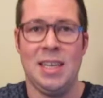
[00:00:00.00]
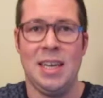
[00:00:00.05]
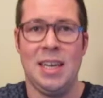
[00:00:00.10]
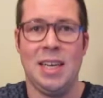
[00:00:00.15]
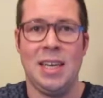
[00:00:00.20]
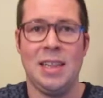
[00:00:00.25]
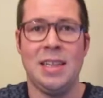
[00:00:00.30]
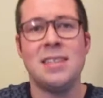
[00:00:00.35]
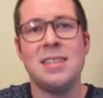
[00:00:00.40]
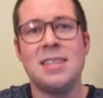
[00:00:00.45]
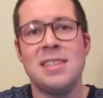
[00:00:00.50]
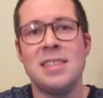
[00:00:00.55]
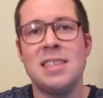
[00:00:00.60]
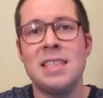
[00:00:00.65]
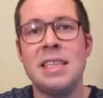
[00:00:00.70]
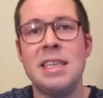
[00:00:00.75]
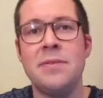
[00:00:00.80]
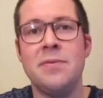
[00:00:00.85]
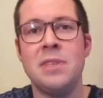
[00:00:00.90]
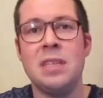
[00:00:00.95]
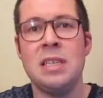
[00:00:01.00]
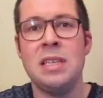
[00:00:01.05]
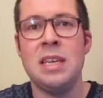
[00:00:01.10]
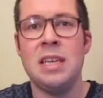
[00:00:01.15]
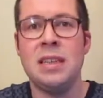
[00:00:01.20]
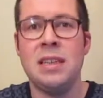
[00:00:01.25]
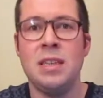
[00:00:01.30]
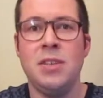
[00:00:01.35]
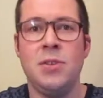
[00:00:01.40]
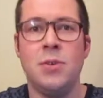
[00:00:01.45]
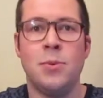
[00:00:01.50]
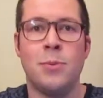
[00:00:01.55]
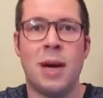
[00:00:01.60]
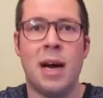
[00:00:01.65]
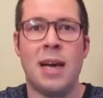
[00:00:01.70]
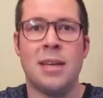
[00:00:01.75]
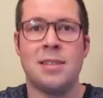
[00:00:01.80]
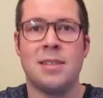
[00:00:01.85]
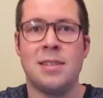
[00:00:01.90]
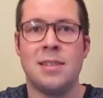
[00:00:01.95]
And this is even in the
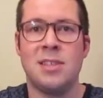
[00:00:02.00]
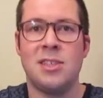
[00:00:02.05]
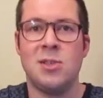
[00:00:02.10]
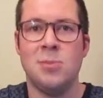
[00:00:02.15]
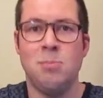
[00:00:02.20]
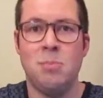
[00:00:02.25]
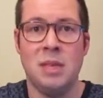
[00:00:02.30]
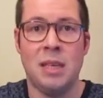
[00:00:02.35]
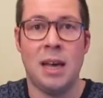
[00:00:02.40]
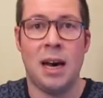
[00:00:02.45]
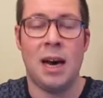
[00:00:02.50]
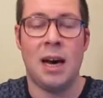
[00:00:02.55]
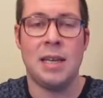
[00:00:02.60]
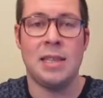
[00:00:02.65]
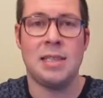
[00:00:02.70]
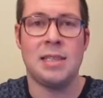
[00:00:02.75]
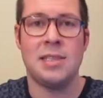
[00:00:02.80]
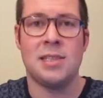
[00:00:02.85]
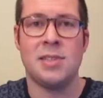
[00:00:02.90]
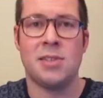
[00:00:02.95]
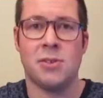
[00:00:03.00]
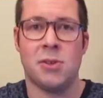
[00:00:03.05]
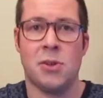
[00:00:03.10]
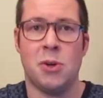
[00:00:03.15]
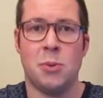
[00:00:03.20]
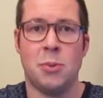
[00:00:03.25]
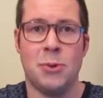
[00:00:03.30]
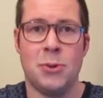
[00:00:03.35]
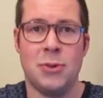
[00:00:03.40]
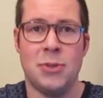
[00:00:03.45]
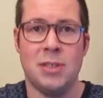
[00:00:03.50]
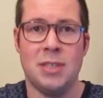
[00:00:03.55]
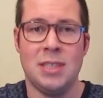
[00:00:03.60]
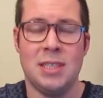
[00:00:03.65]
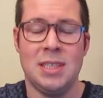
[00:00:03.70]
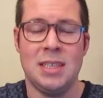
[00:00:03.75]
US. This is beyond. This is global.